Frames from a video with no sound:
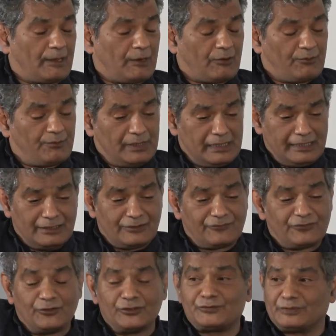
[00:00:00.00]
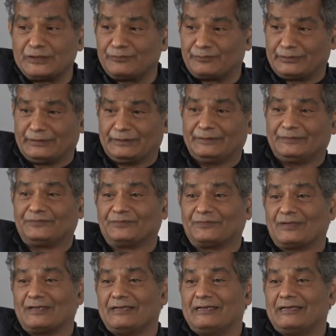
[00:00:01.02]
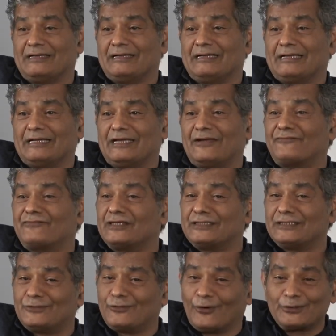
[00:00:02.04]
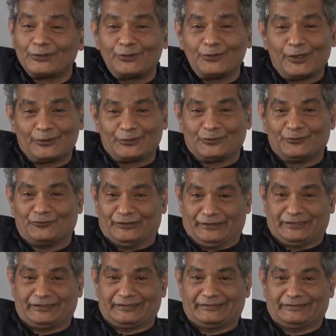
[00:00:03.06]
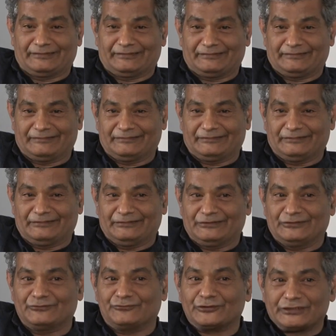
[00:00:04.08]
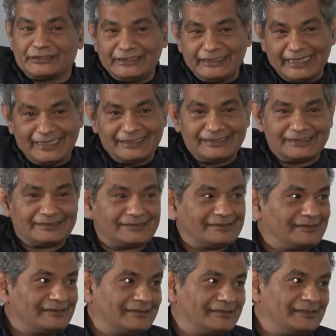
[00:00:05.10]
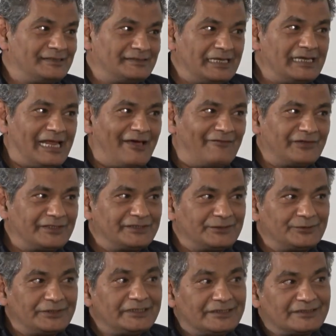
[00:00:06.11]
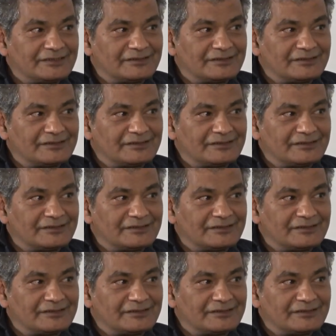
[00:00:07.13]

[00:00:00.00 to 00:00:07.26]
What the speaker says: million of those people, if they did not go out to work for 3 days, they'll have nothing to eat.